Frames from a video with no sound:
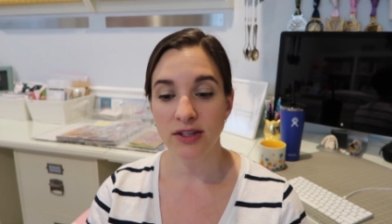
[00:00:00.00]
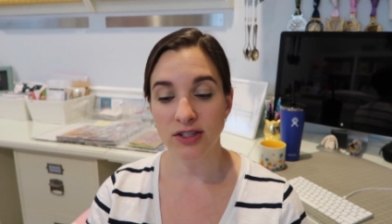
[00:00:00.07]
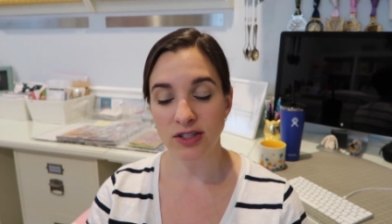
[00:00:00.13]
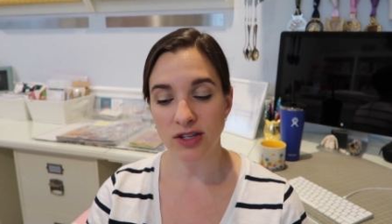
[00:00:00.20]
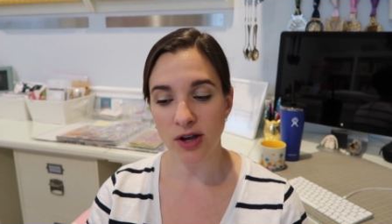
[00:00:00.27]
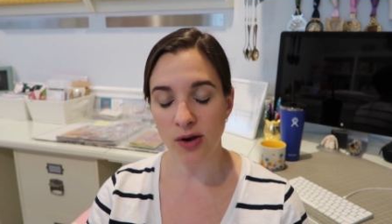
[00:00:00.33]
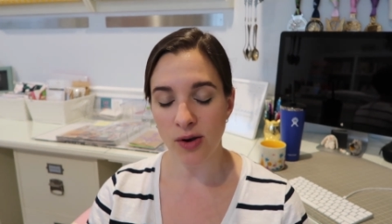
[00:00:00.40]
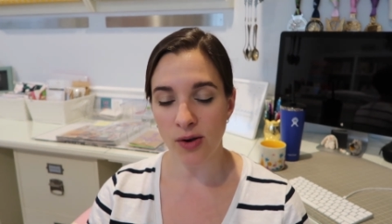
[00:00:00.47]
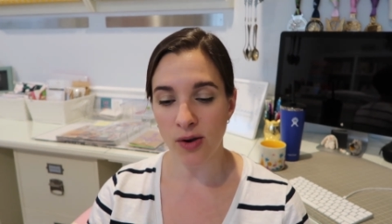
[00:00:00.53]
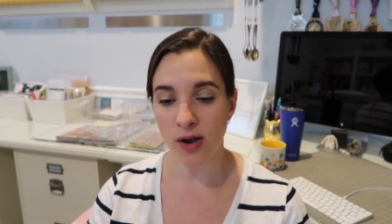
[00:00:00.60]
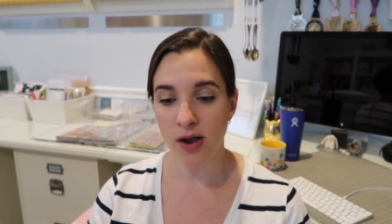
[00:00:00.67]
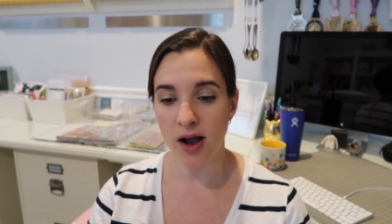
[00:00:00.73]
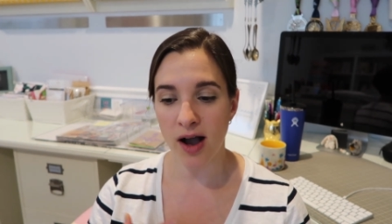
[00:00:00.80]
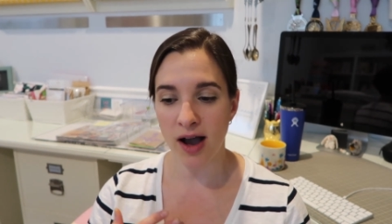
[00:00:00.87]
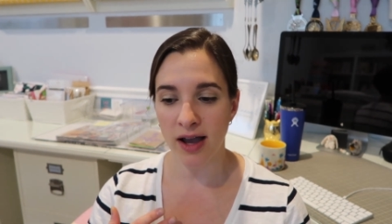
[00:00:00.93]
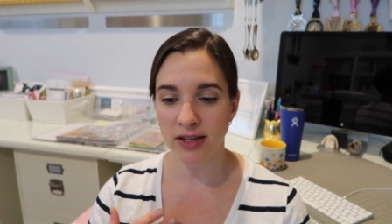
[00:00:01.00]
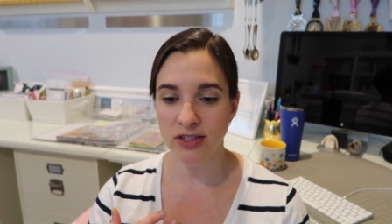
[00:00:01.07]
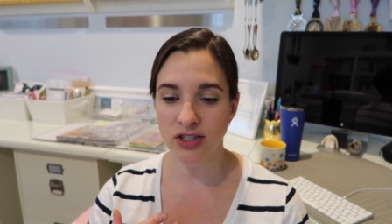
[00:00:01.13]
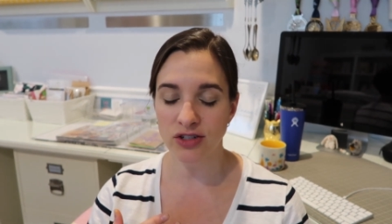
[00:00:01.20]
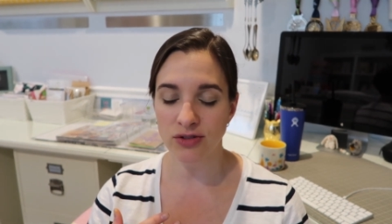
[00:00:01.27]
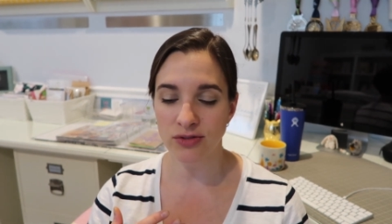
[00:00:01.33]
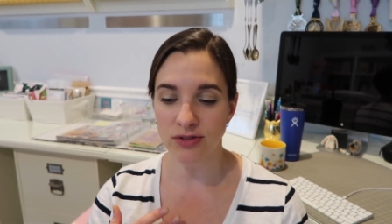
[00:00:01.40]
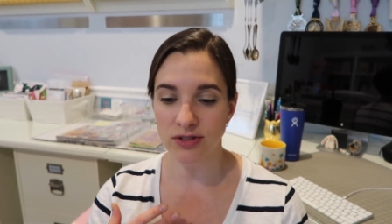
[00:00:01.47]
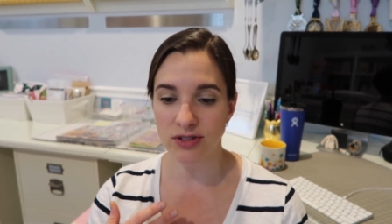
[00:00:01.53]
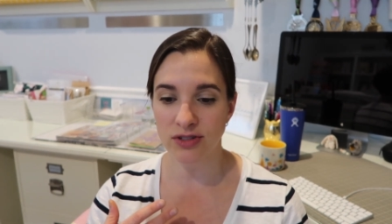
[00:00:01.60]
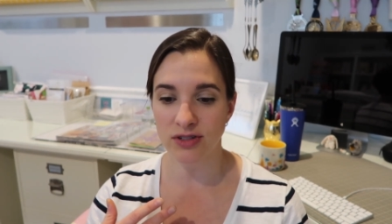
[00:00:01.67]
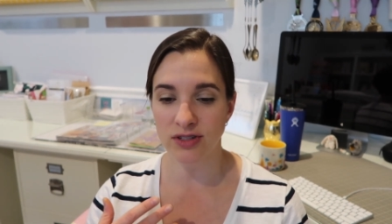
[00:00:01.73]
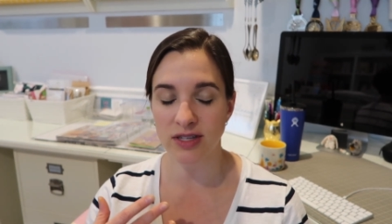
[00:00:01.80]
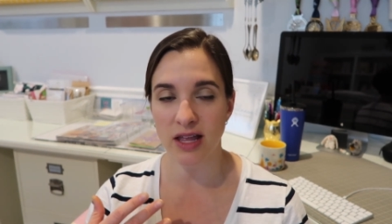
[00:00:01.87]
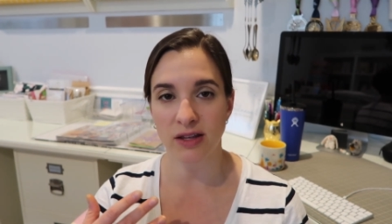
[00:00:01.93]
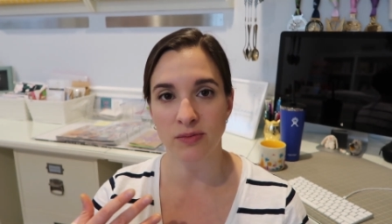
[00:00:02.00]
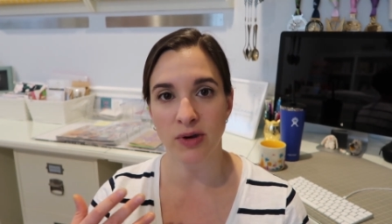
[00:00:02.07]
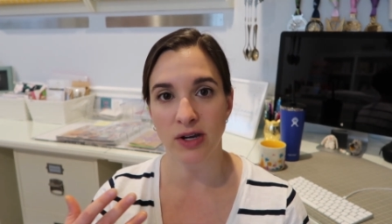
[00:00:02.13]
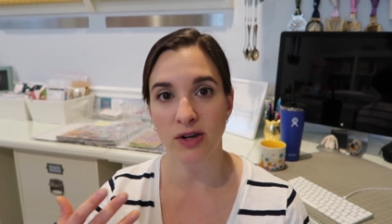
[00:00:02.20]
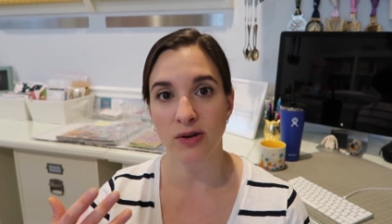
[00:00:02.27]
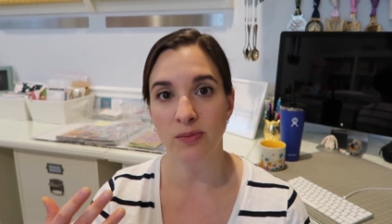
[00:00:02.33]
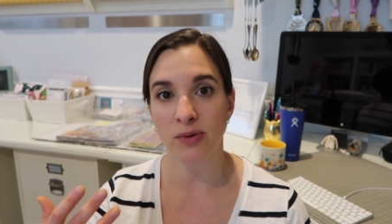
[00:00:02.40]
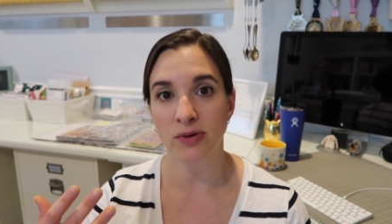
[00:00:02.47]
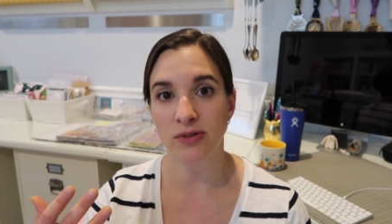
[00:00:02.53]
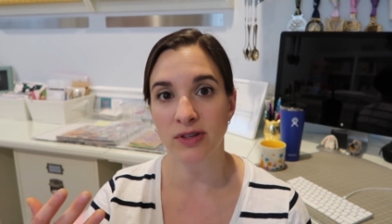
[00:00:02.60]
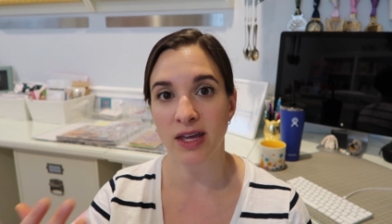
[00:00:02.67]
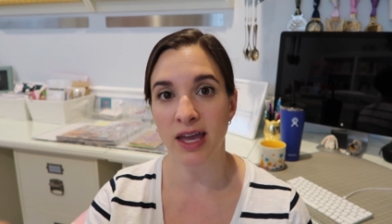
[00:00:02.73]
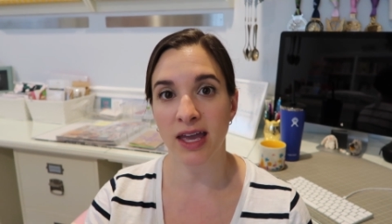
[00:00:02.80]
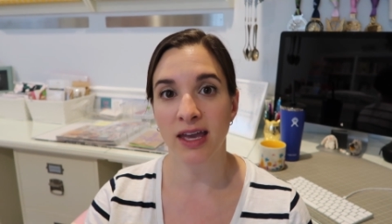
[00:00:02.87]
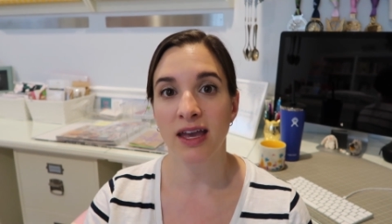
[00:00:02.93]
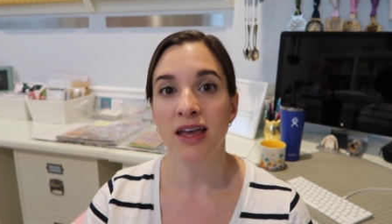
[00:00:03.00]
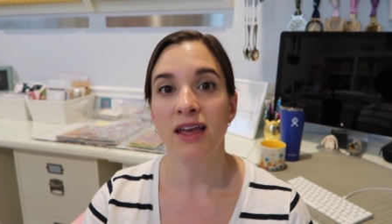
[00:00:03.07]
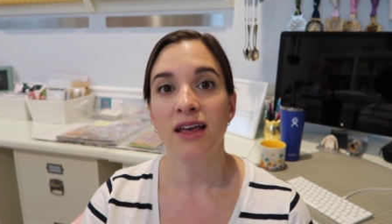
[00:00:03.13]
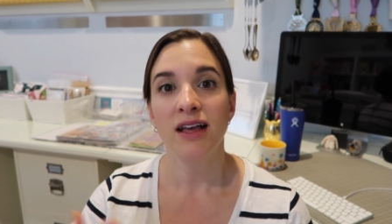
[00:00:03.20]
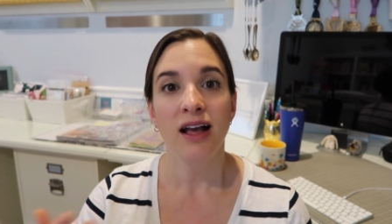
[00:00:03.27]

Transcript: So I choose to celebrate her birthday